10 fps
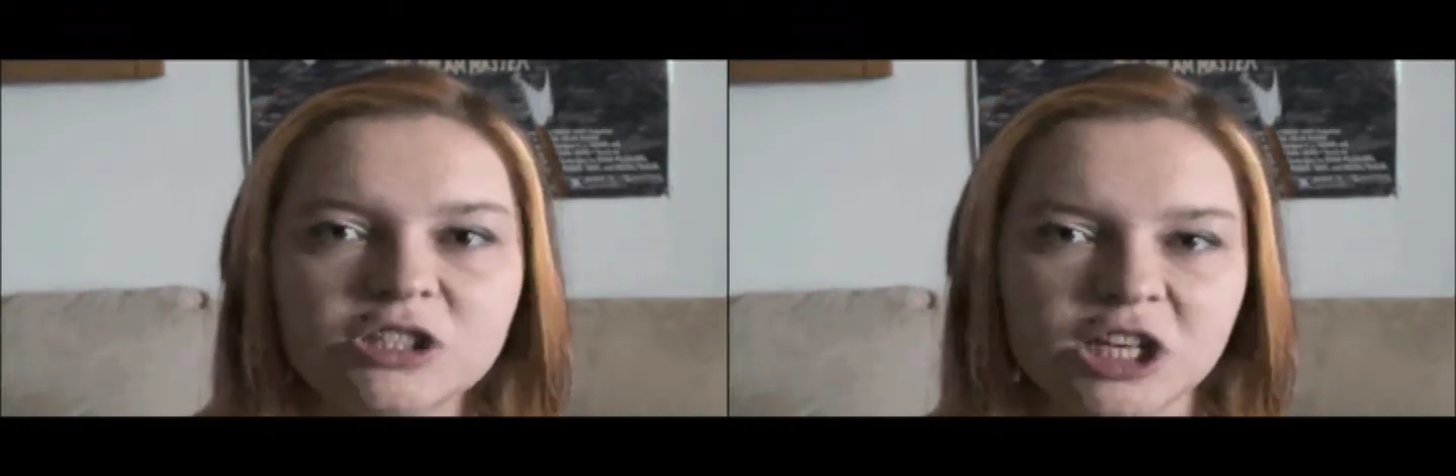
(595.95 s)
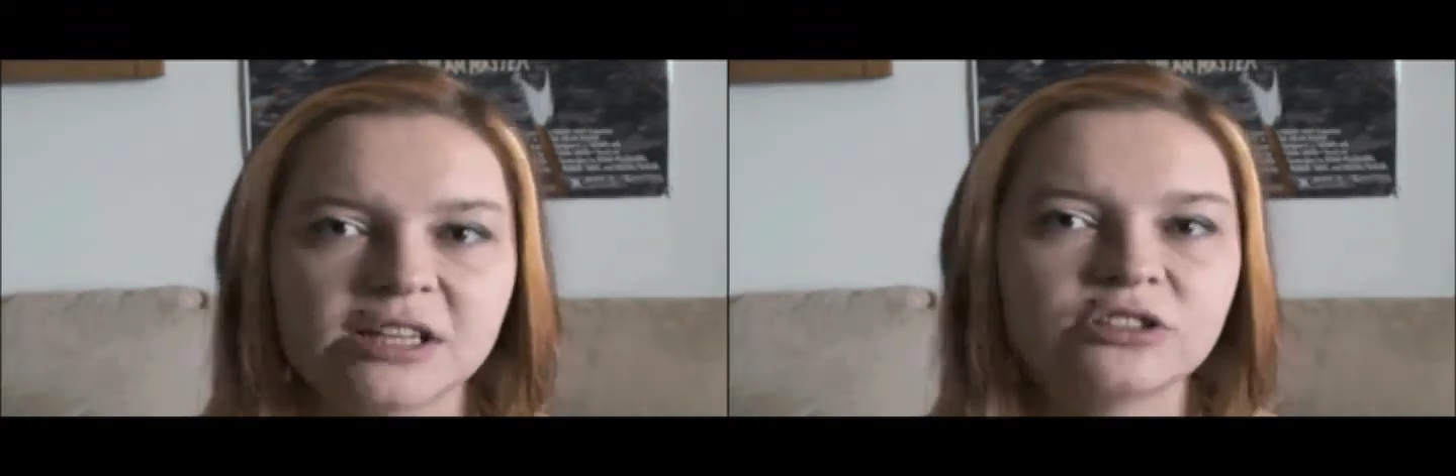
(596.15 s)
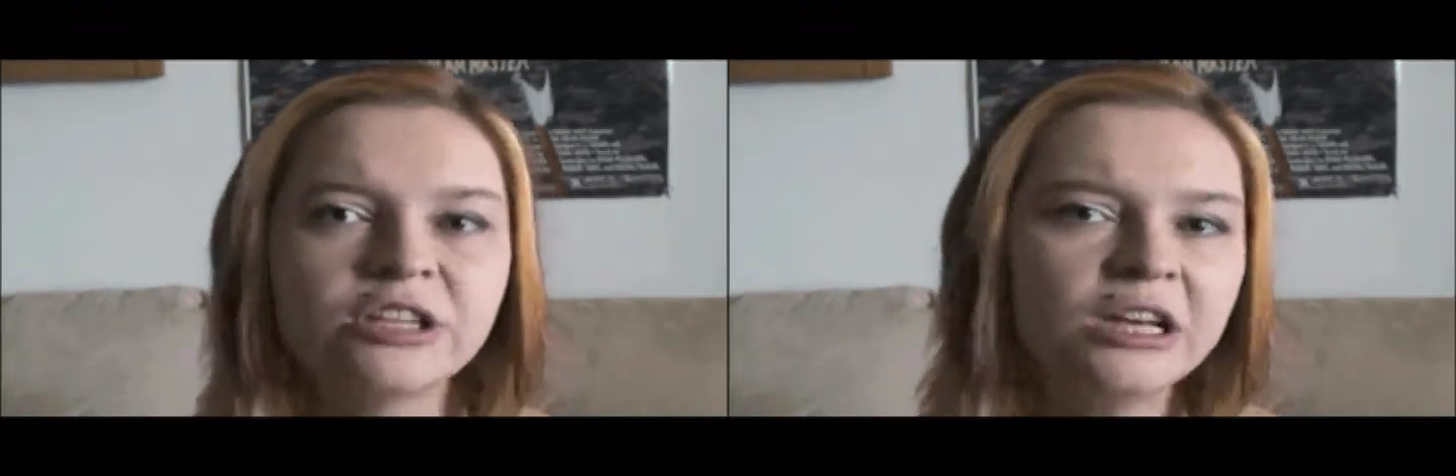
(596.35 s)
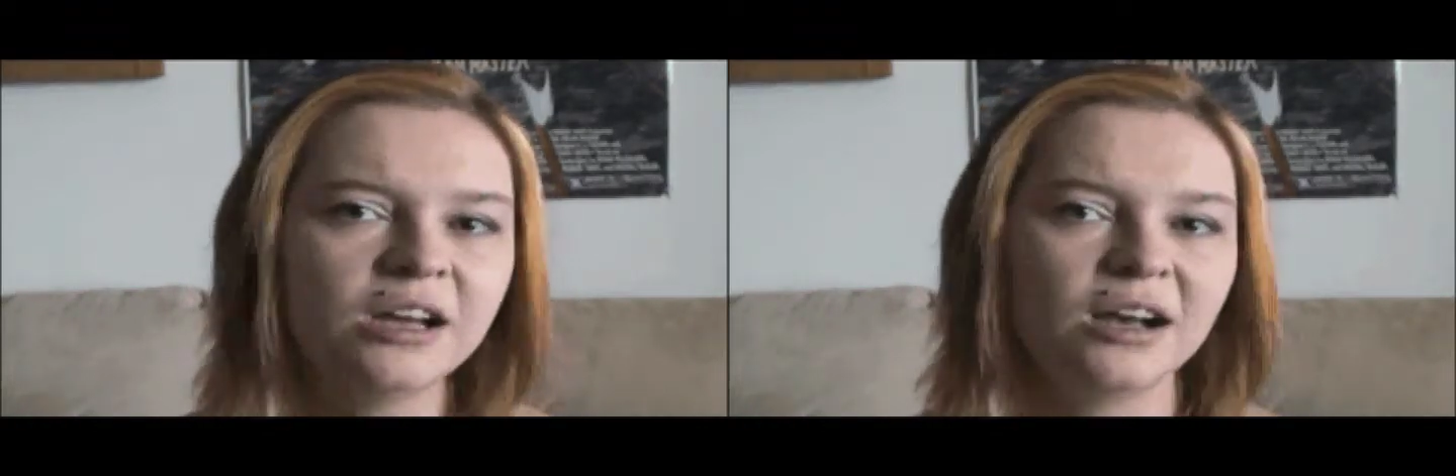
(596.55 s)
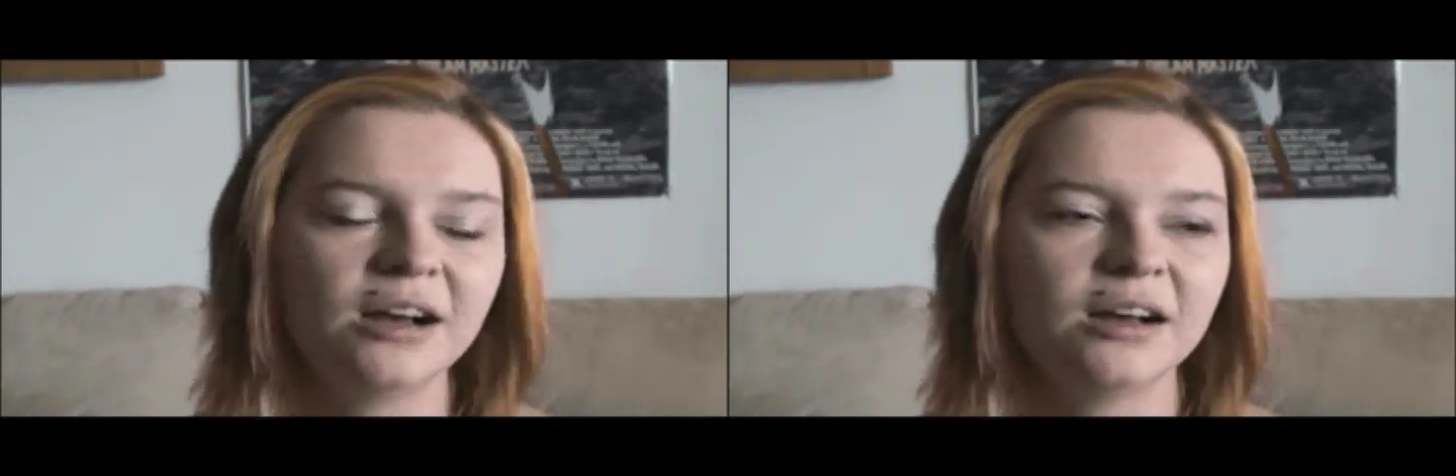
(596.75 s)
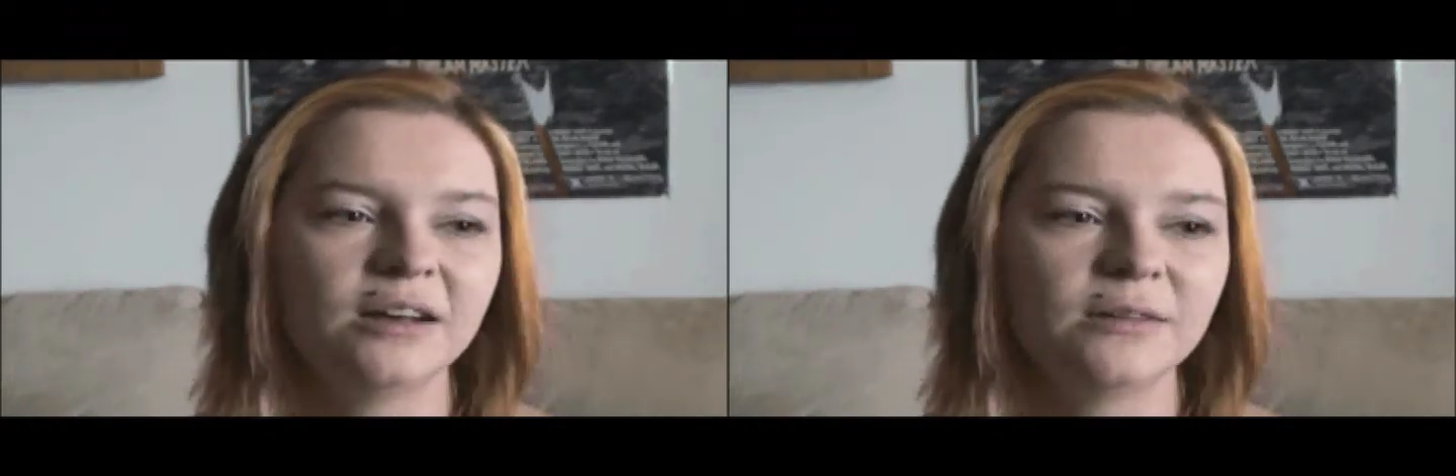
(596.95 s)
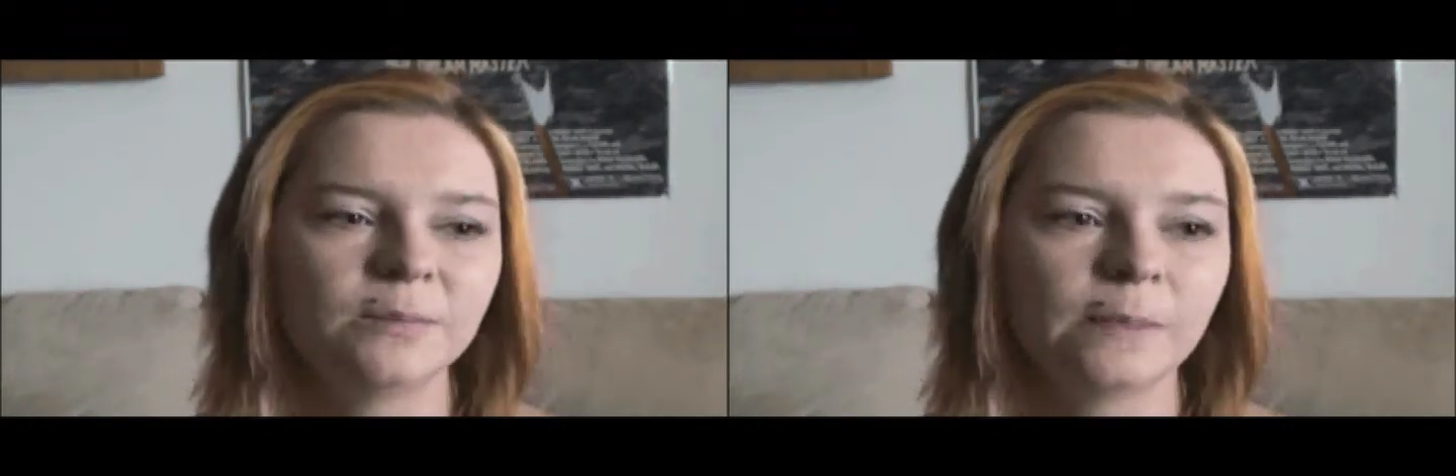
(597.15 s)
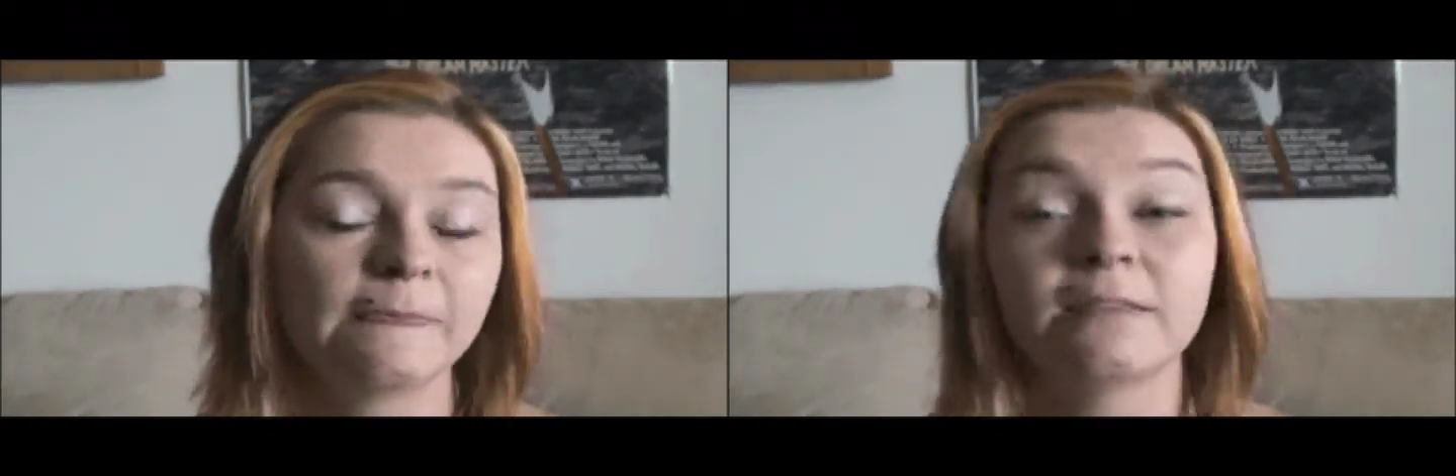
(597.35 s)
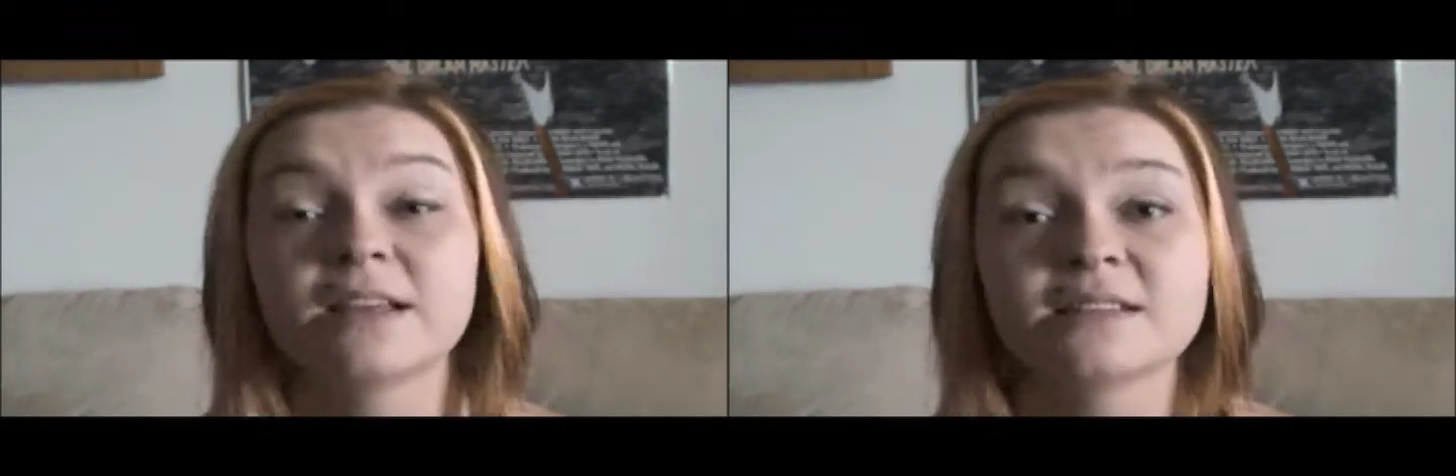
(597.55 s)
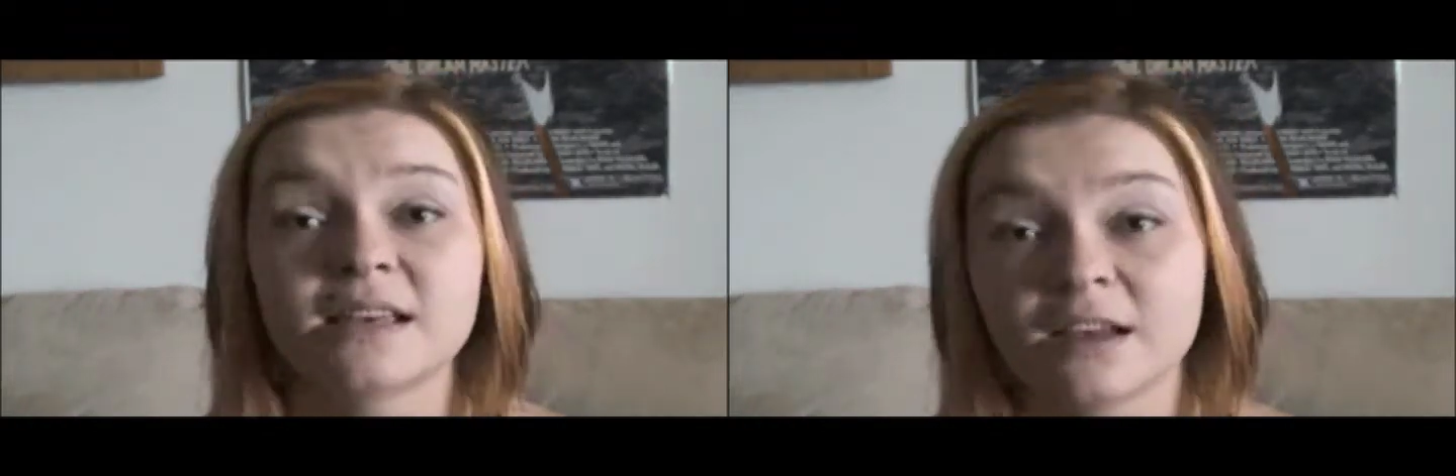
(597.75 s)
for a change,
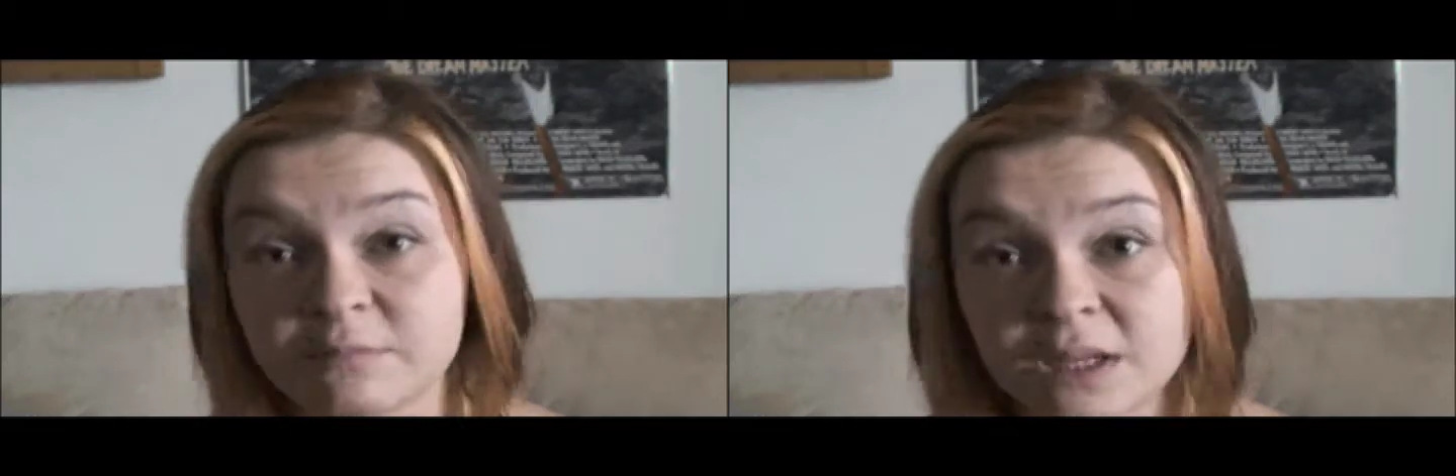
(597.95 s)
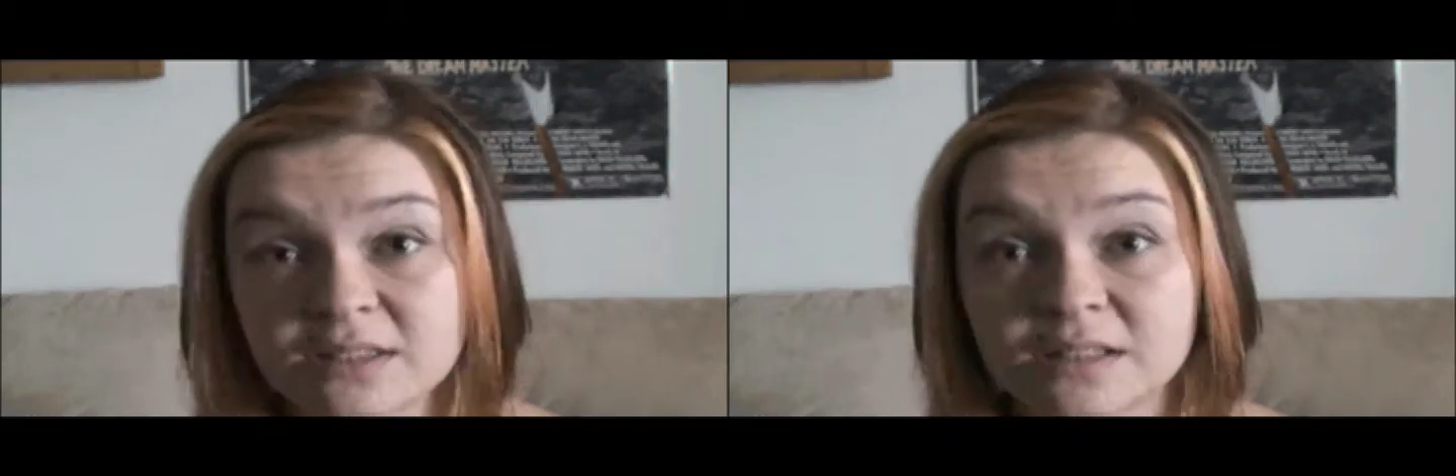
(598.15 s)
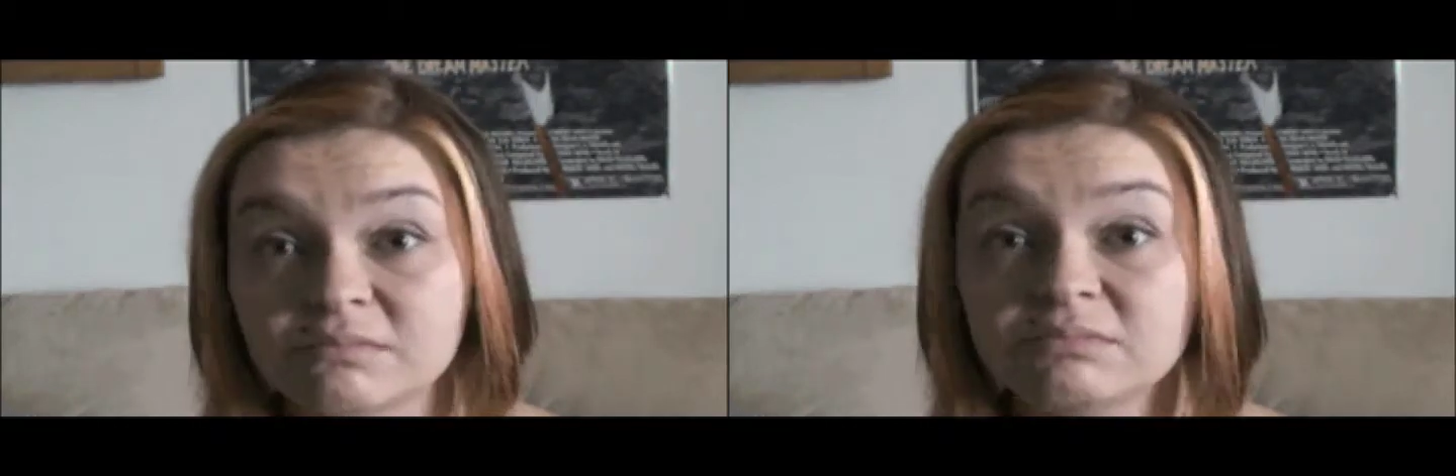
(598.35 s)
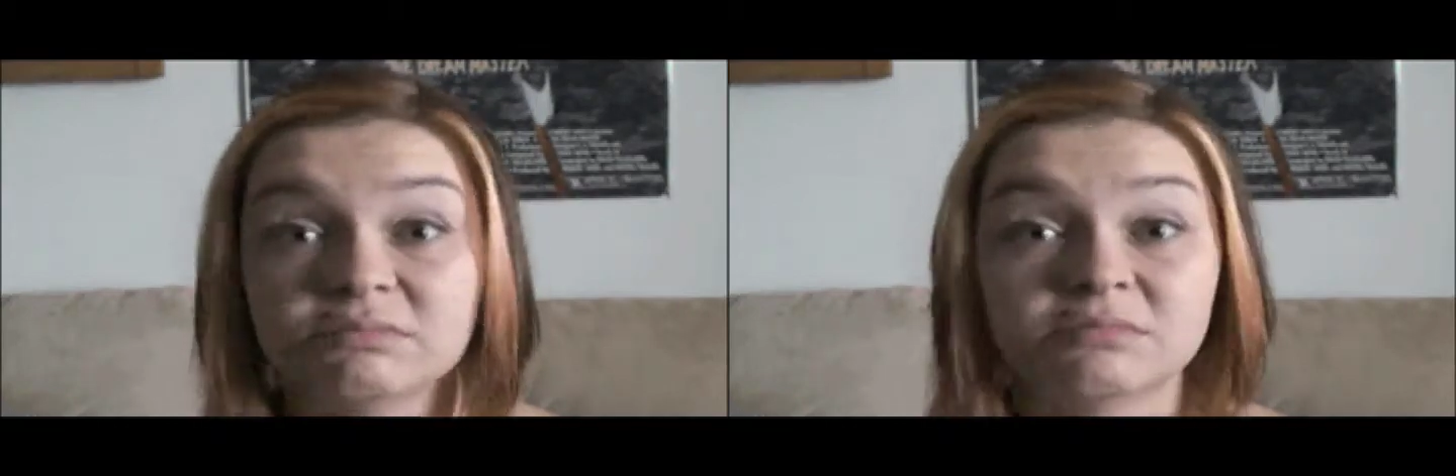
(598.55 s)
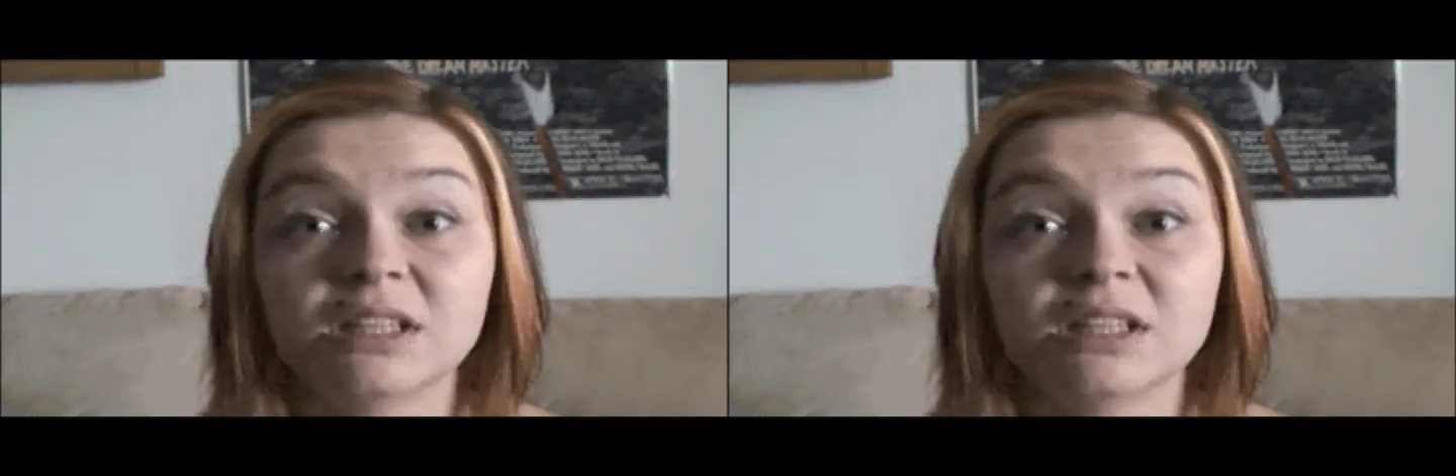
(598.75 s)
unless they have Manson.